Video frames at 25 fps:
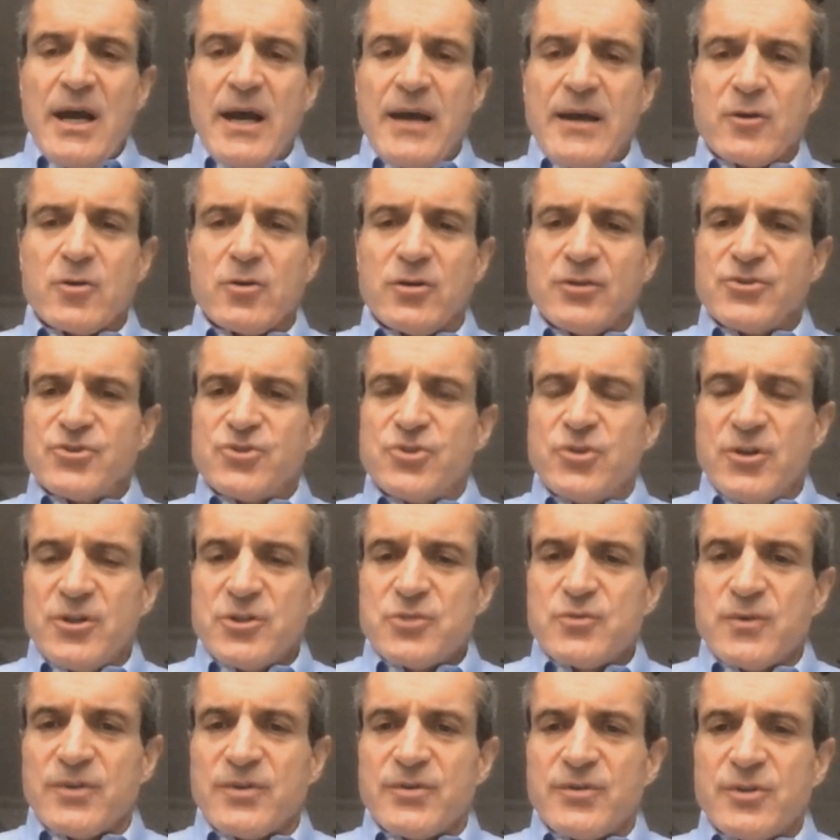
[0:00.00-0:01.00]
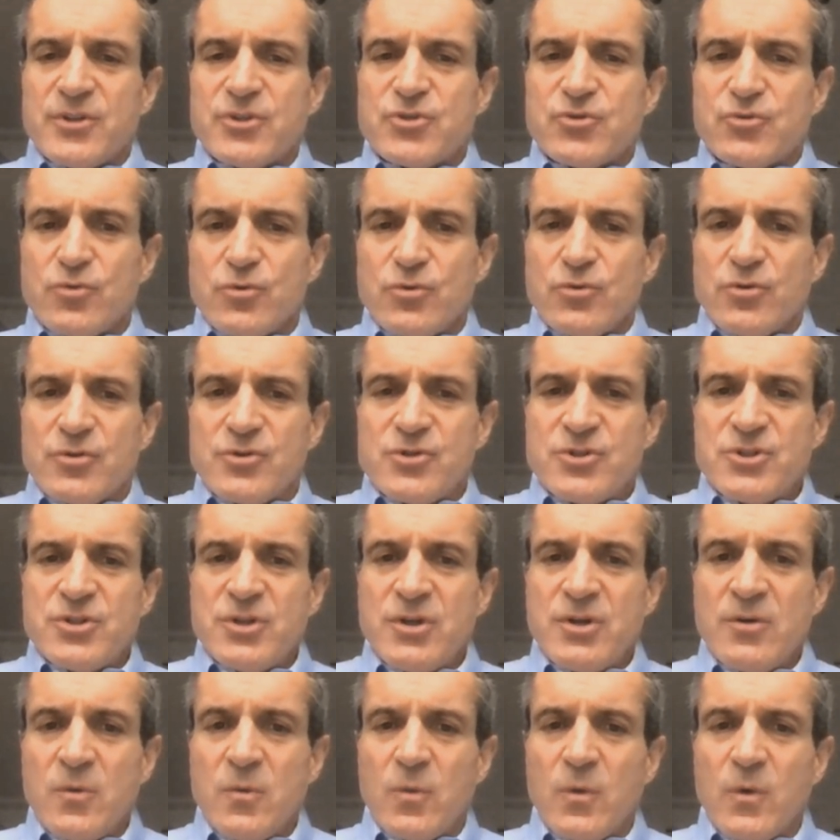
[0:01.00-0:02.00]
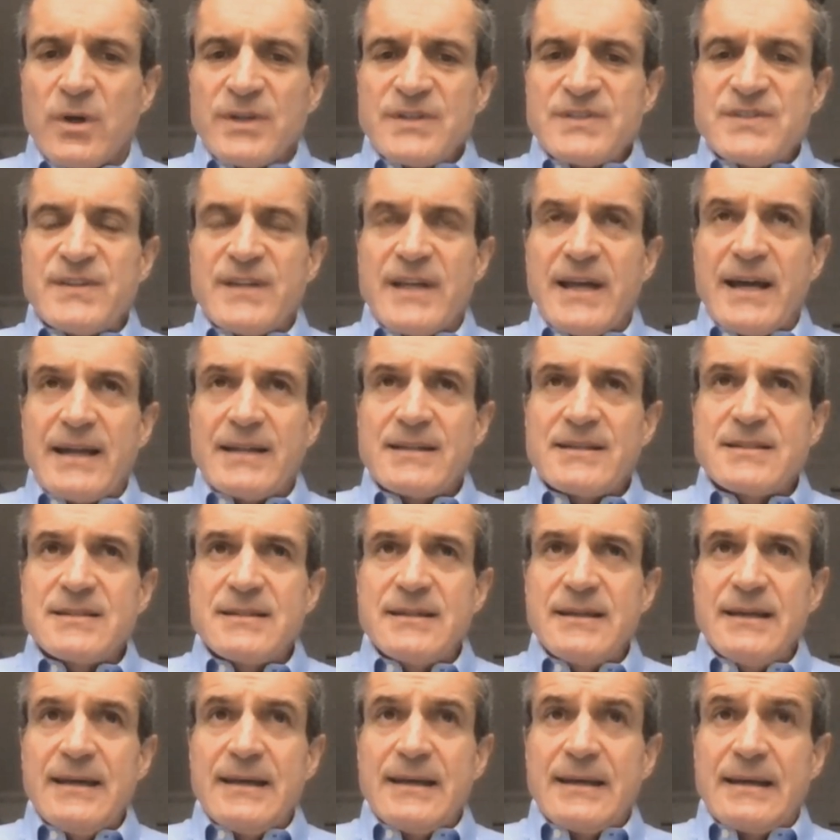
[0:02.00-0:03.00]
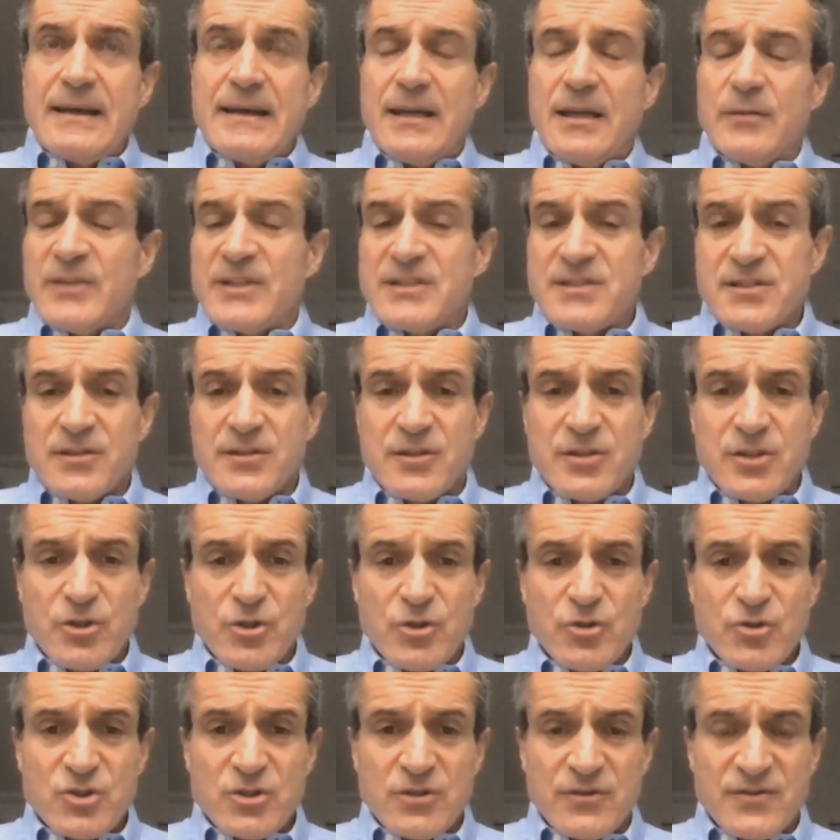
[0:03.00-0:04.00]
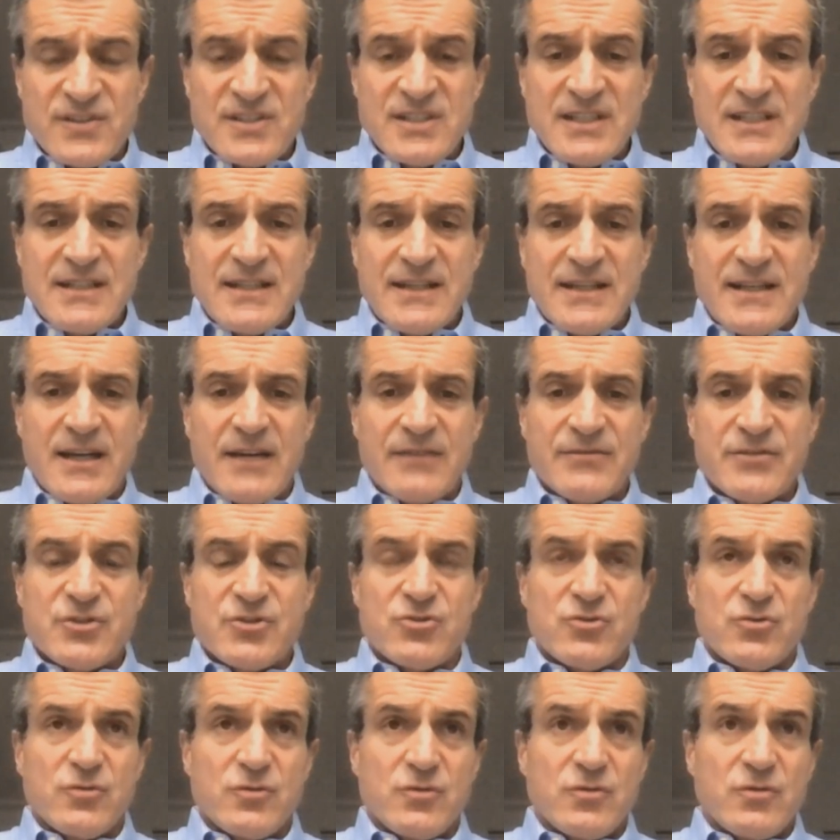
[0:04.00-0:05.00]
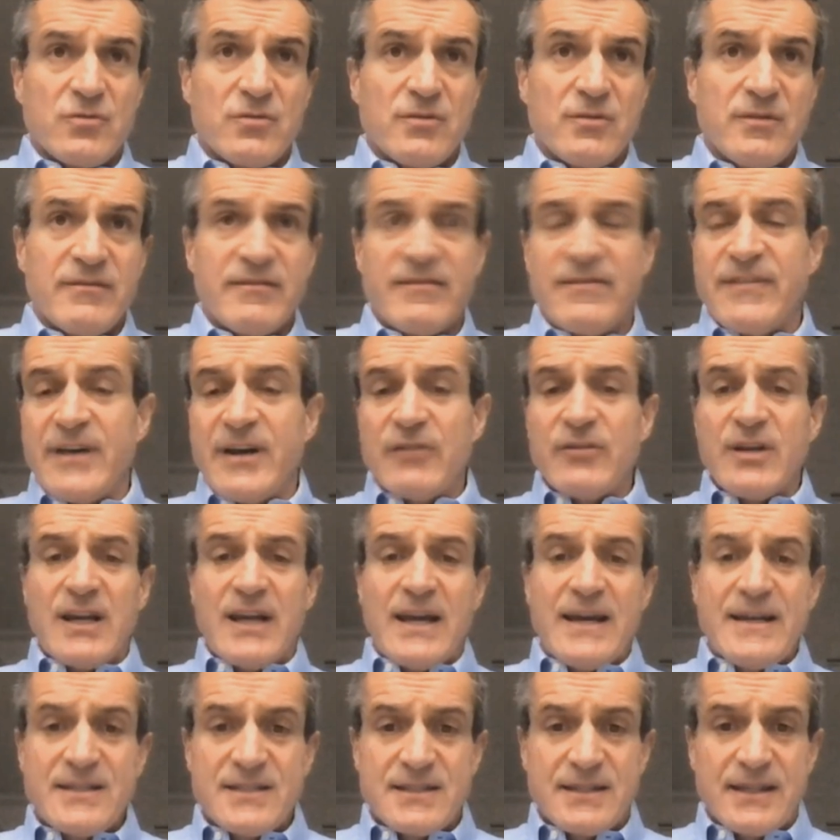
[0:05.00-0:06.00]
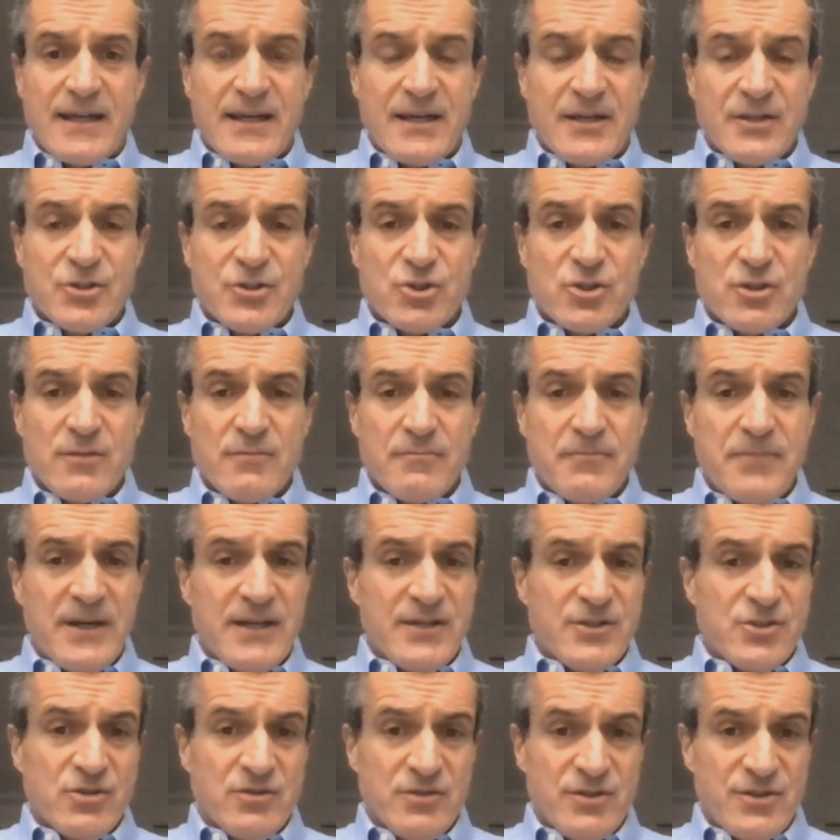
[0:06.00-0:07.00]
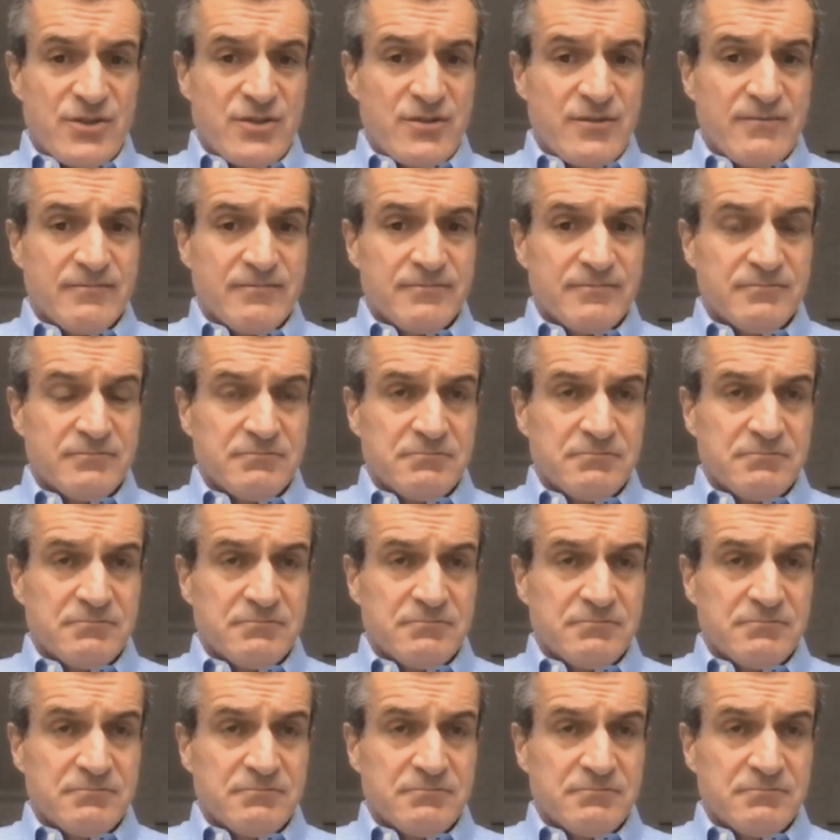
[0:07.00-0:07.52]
And concerns with this route was that it limited the use of CDNF to very late stage patients,